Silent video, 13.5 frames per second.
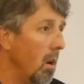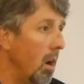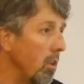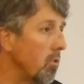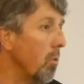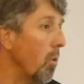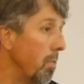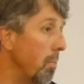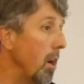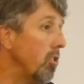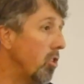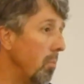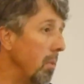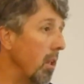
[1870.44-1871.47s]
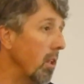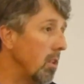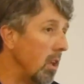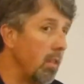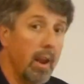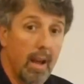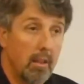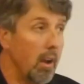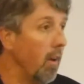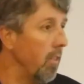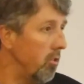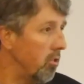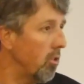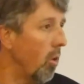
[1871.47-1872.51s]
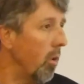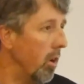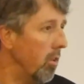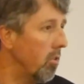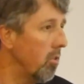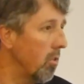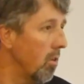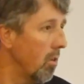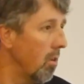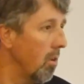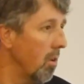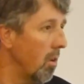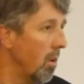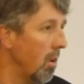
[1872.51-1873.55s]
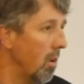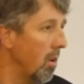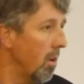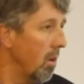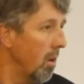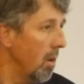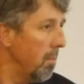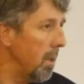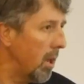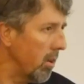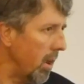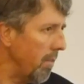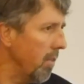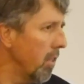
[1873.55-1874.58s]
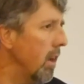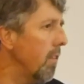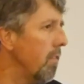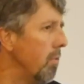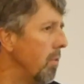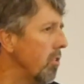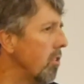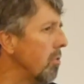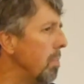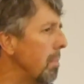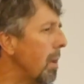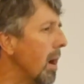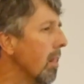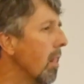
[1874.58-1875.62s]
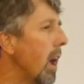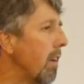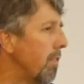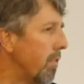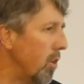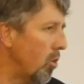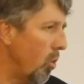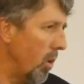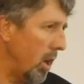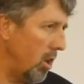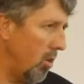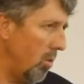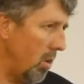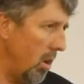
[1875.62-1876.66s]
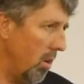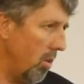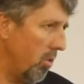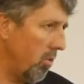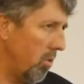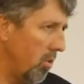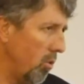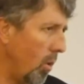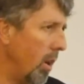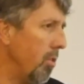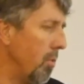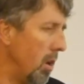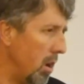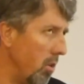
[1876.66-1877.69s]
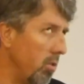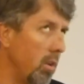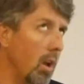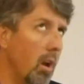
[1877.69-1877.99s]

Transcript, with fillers: It's with much humility that I tell these stories. Because I've lived, this has been my life for 22 years, 23 years